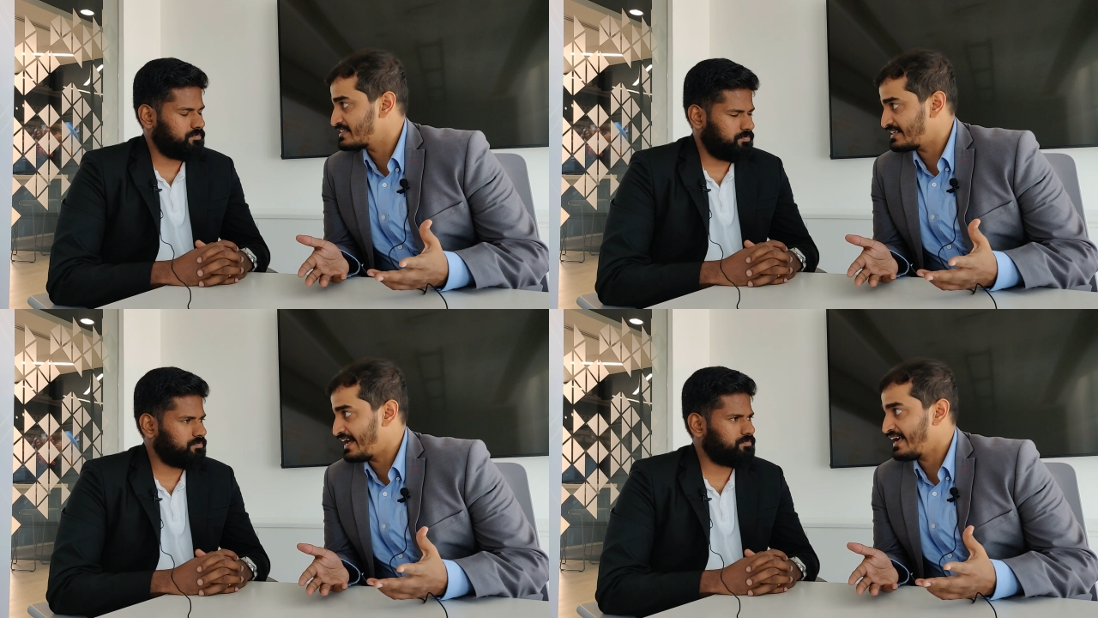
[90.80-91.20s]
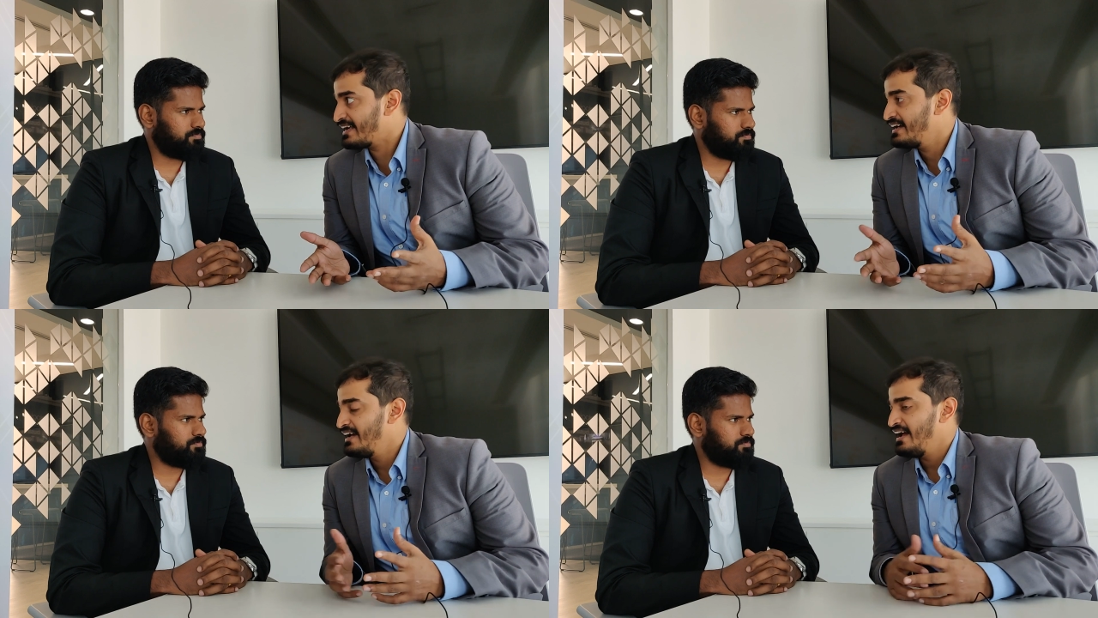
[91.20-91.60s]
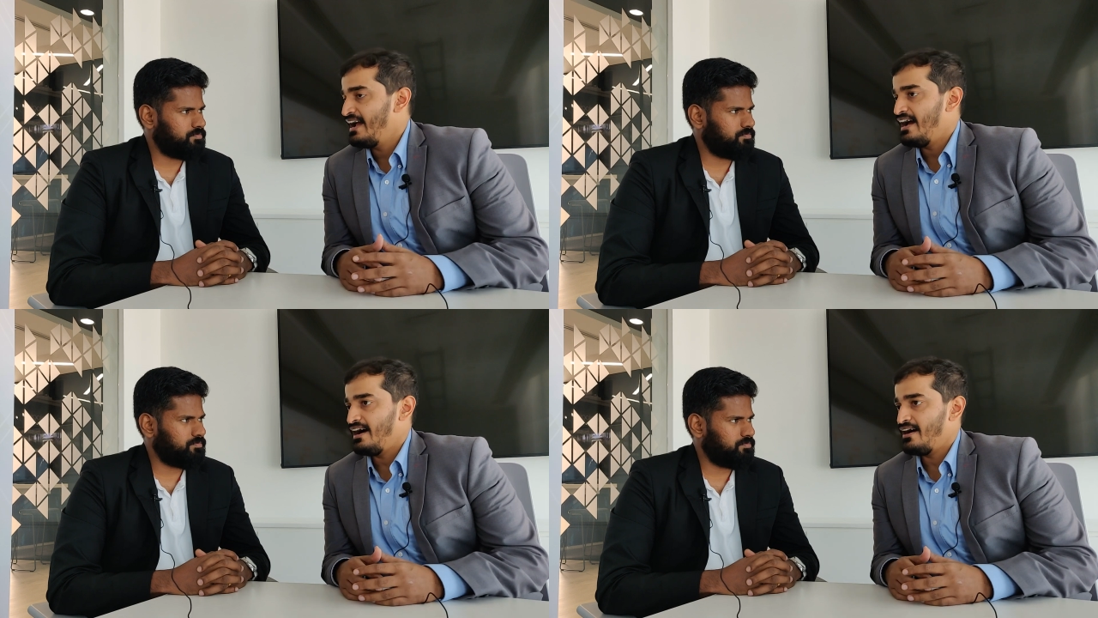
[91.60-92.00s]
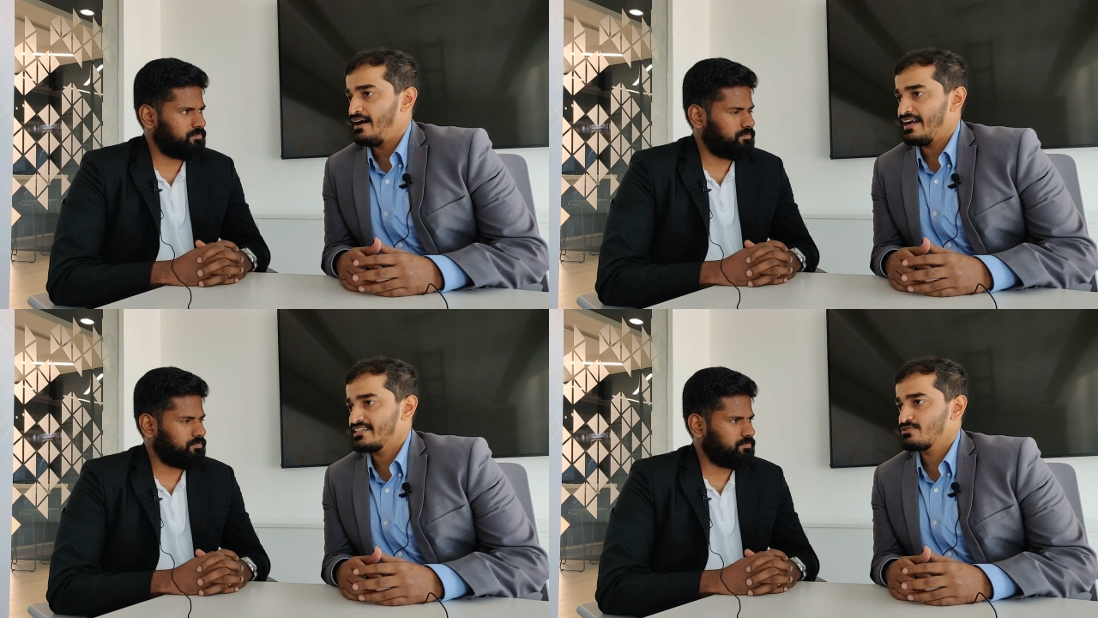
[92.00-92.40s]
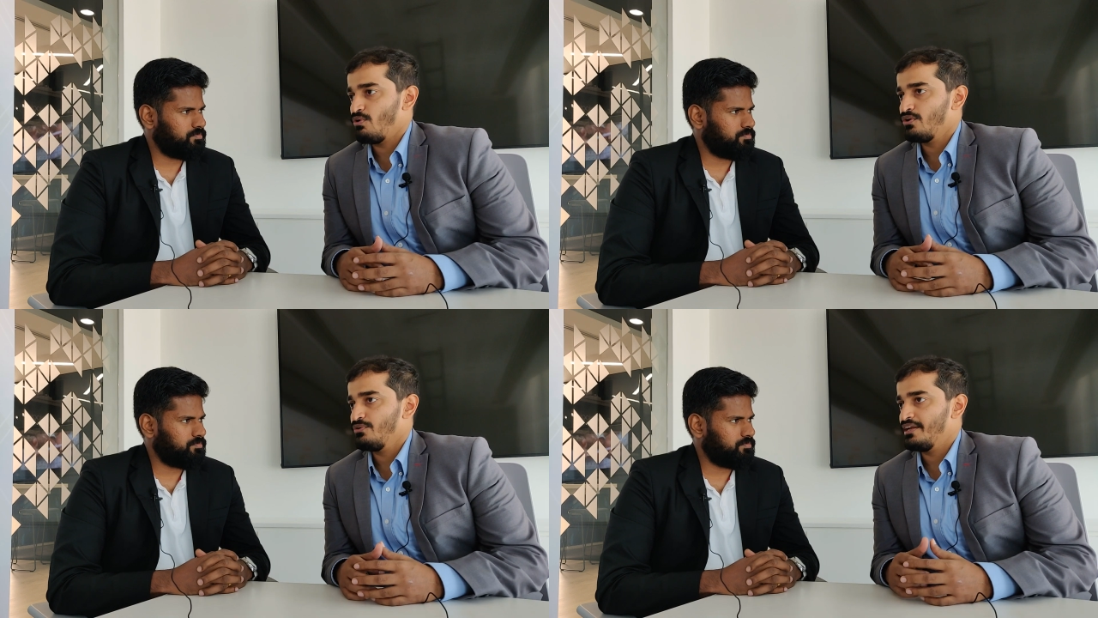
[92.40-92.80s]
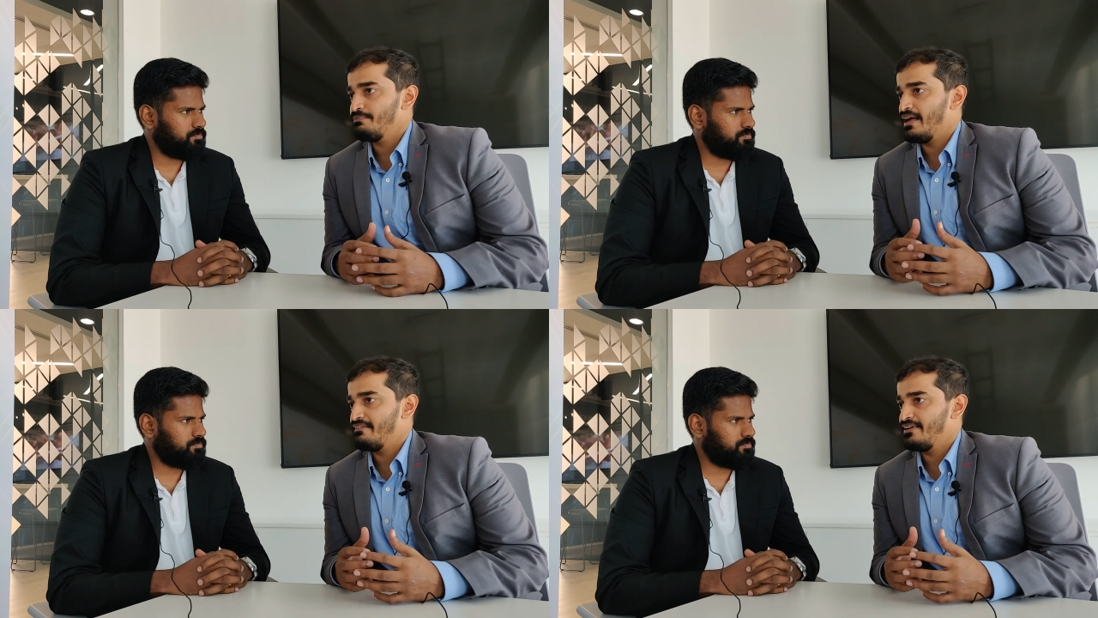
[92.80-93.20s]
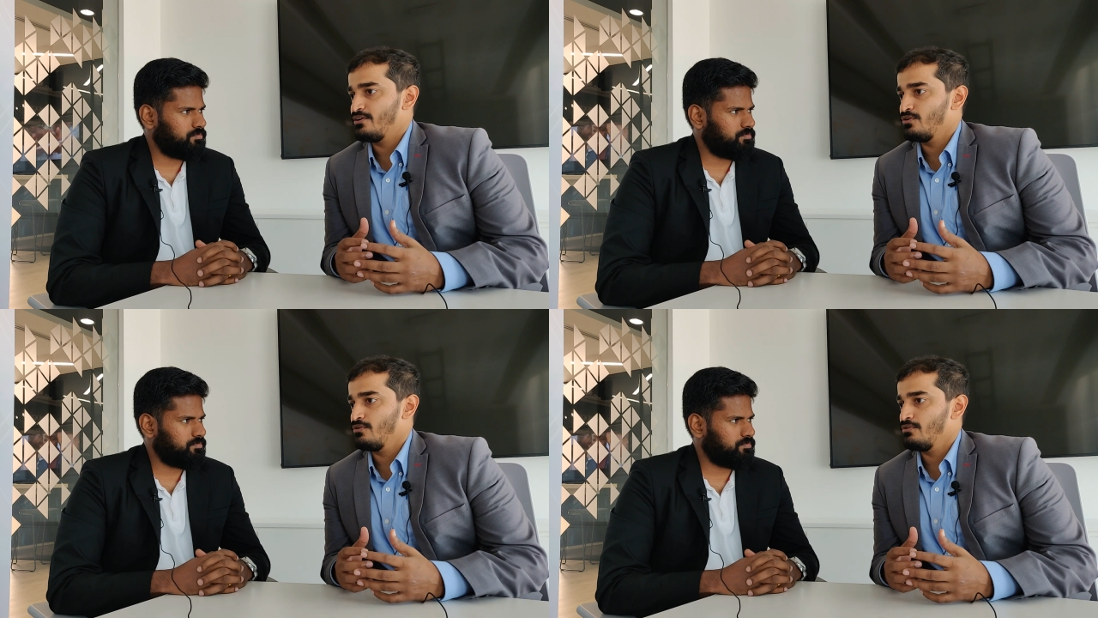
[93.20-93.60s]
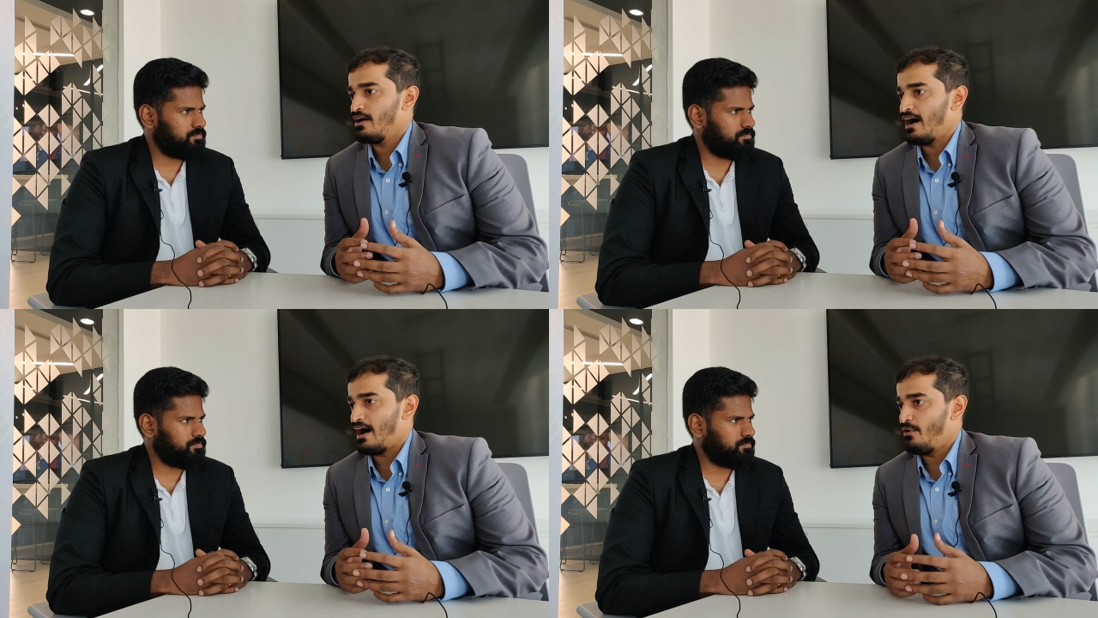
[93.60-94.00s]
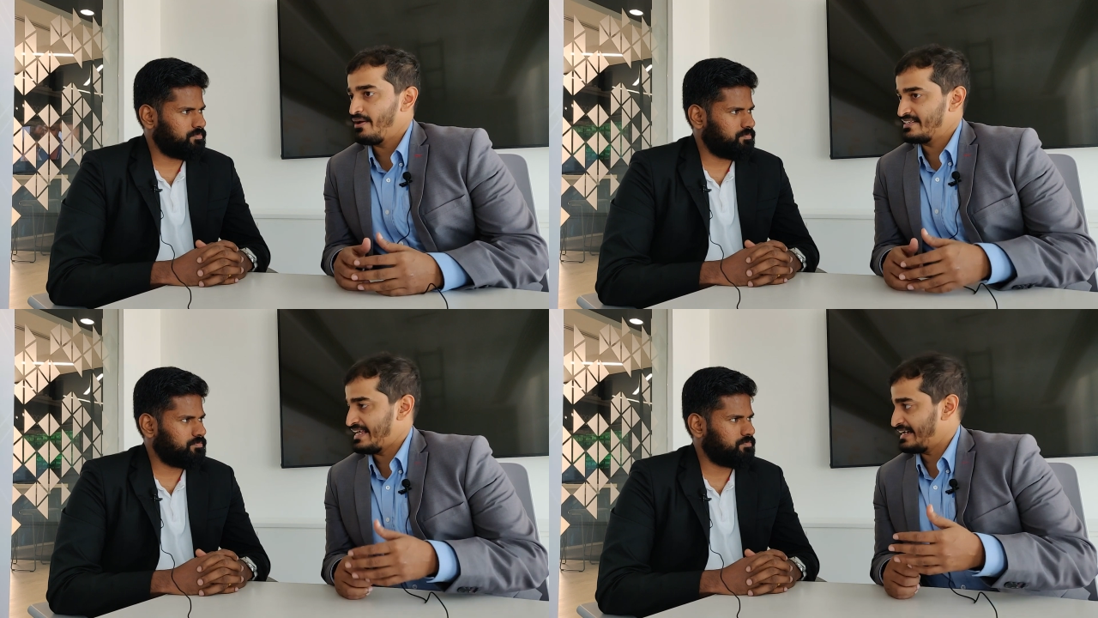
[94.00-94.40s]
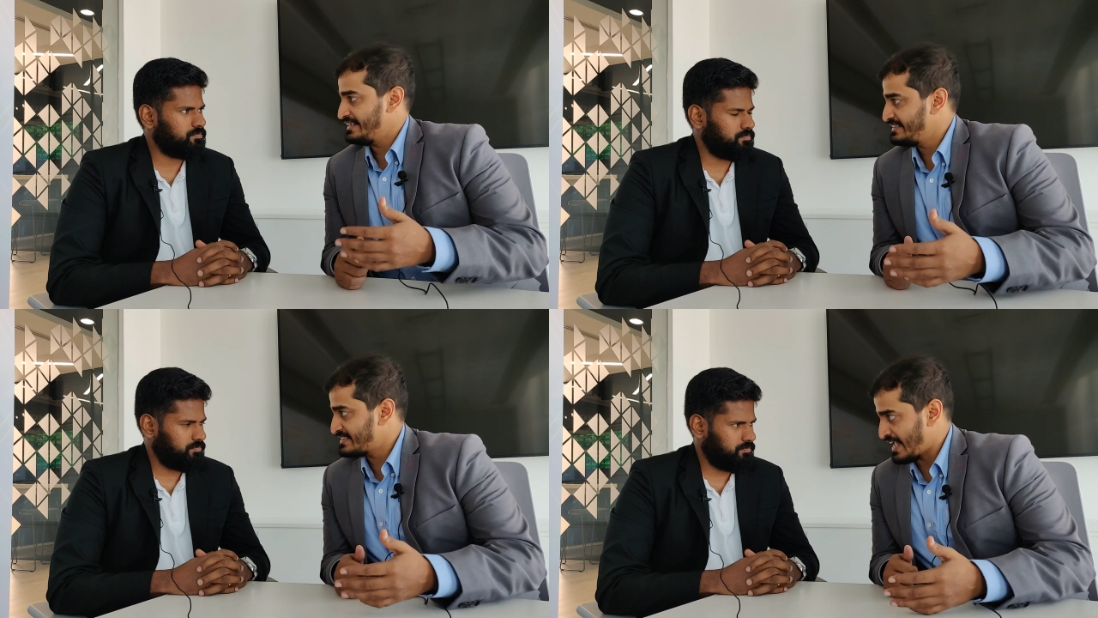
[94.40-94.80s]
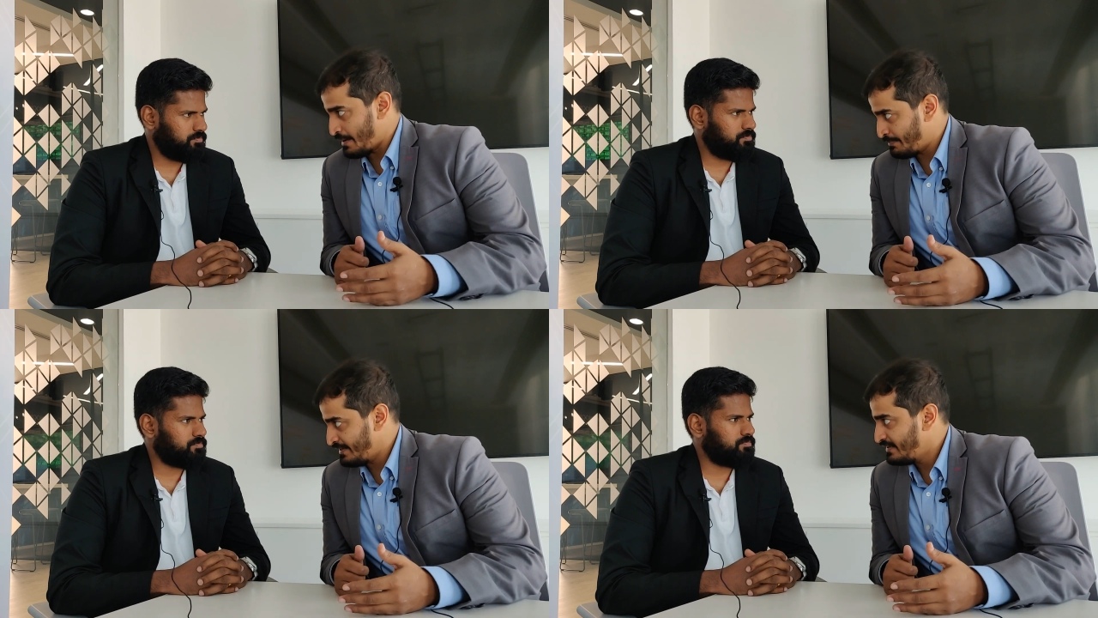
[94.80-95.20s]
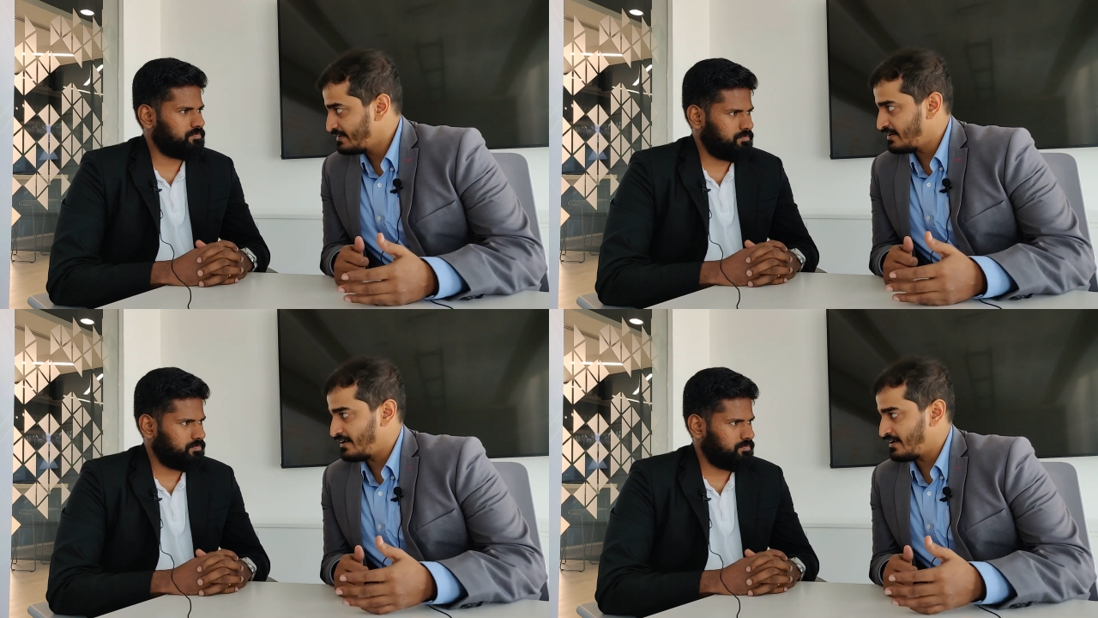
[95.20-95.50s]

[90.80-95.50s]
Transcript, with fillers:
Speaker 1: this attack. Uh, I just want to deep dive into how exactly this happened.